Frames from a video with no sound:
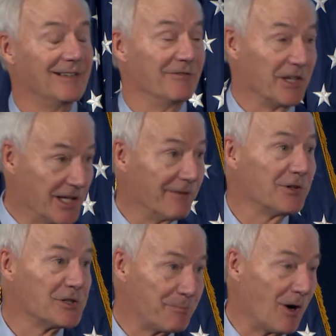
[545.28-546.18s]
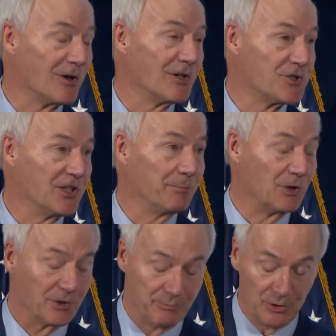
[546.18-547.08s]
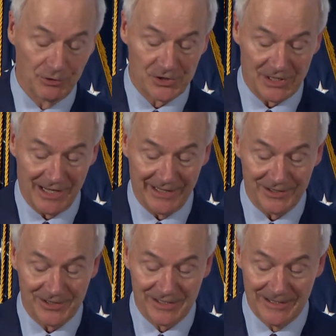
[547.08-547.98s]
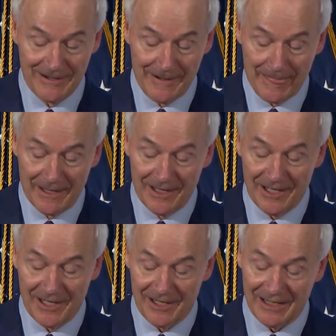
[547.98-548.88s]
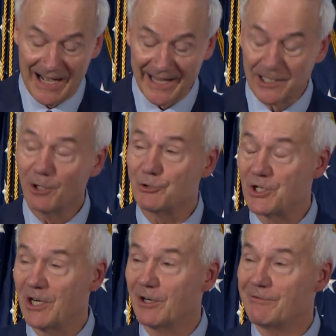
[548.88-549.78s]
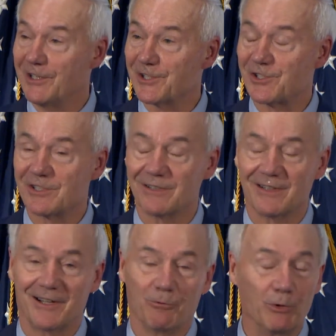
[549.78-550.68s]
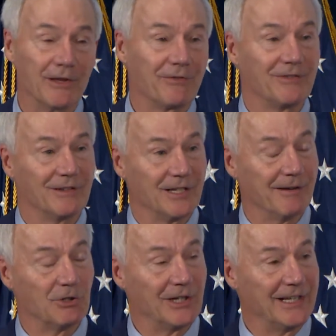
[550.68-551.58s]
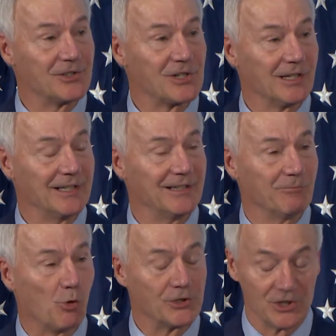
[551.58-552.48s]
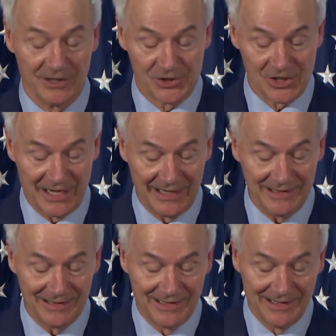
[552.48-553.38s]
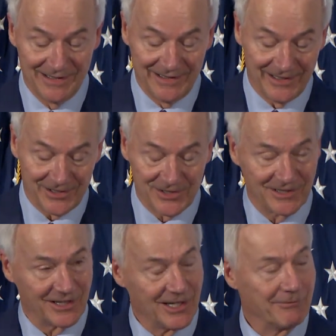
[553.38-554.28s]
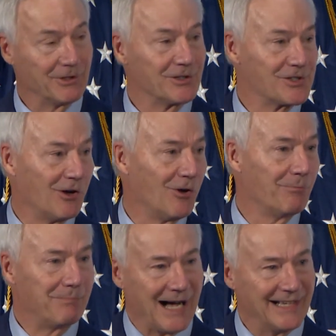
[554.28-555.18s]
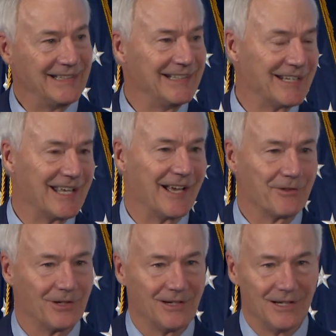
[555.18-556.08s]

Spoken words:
the Governor's Partnership on Computer Science. I co-chair this with Governor Inslee of Washington State. It's the governors all binding together